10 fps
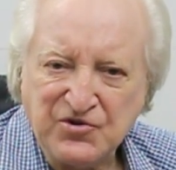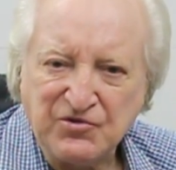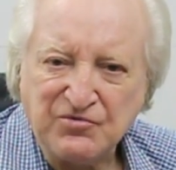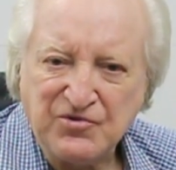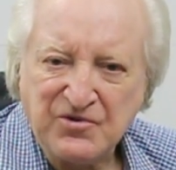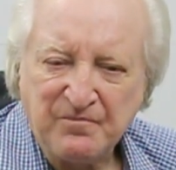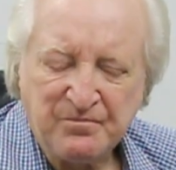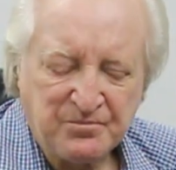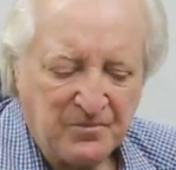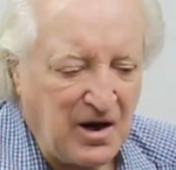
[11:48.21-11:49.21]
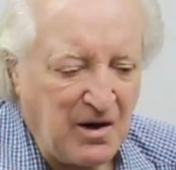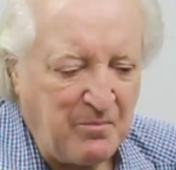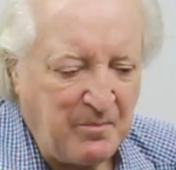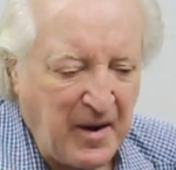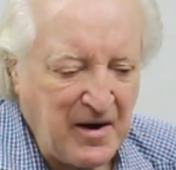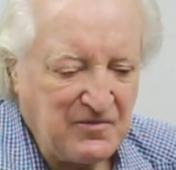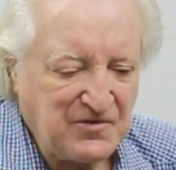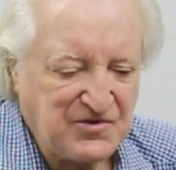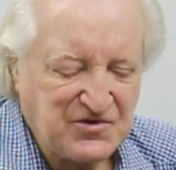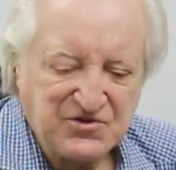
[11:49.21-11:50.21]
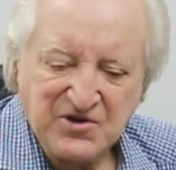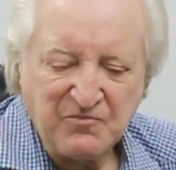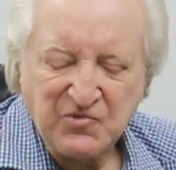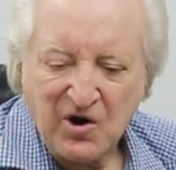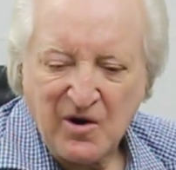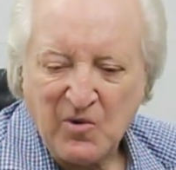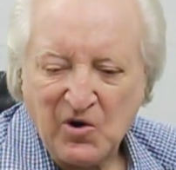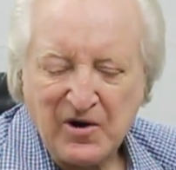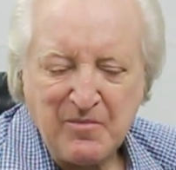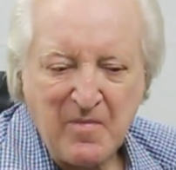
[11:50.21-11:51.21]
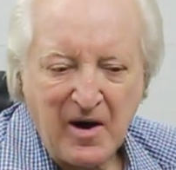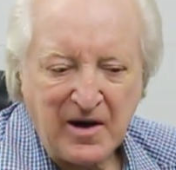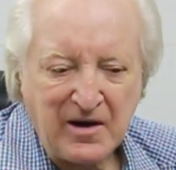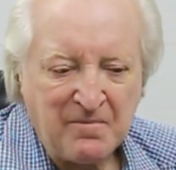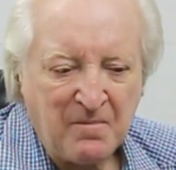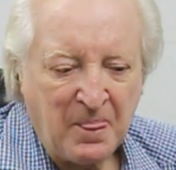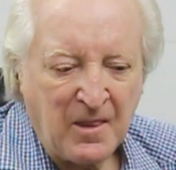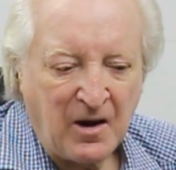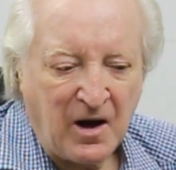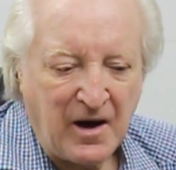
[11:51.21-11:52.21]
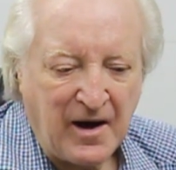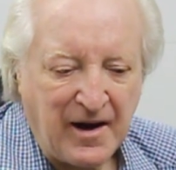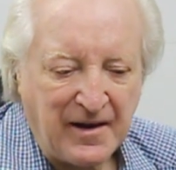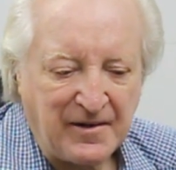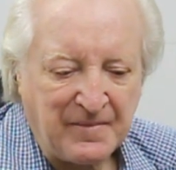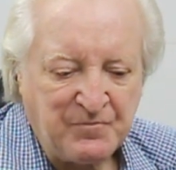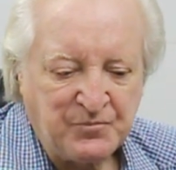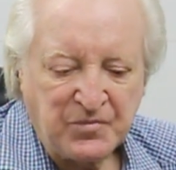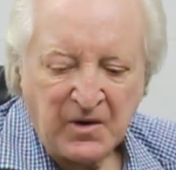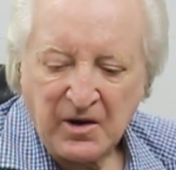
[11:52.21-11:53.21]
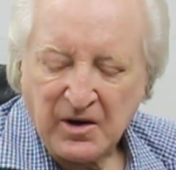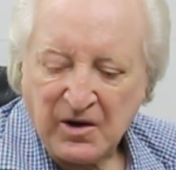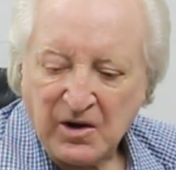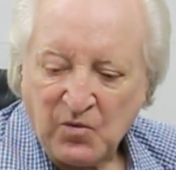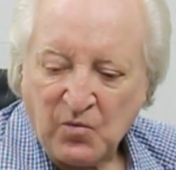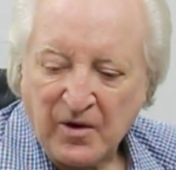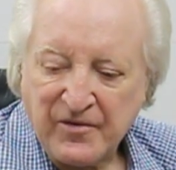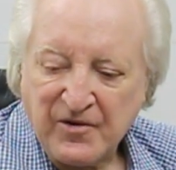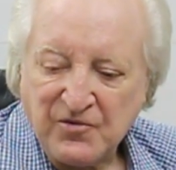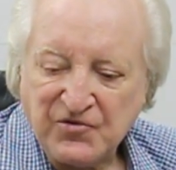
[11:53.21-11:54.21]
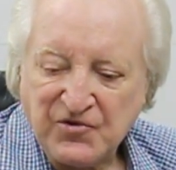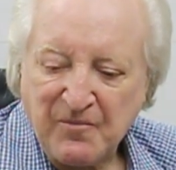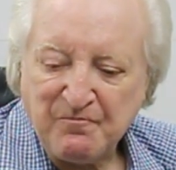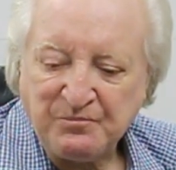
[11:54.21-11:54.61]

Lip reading: Jude's. About sometime early May, I had one of those